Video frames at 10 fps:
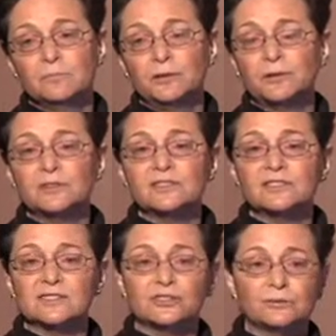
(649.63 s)
because the
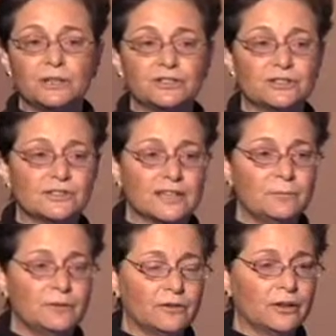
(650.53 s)
situations
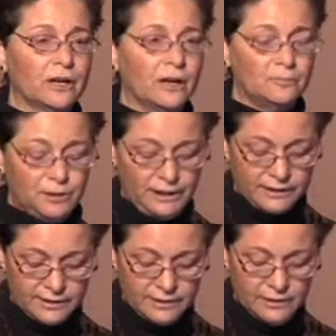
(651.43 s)
can be very
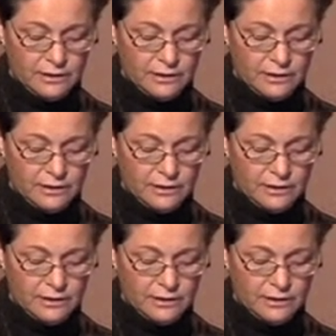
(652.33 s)
complex